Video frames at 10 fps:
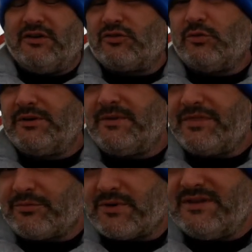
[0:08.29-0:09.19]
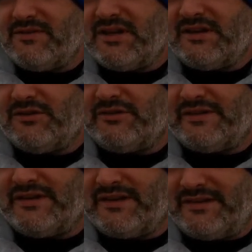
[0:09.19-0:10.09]
There's going to be 3
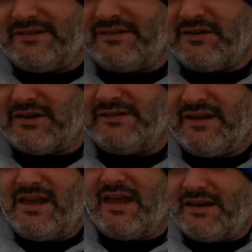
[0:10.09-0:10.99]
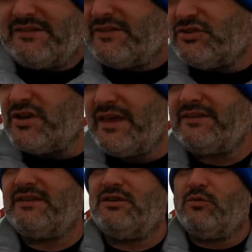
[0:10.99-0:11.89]
videos in this series, and I
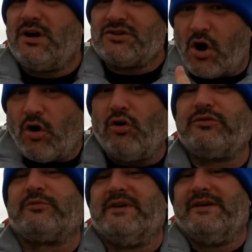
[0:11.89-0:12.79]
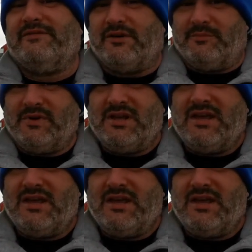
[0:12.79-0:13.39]
suggest that you watch all 3 of them.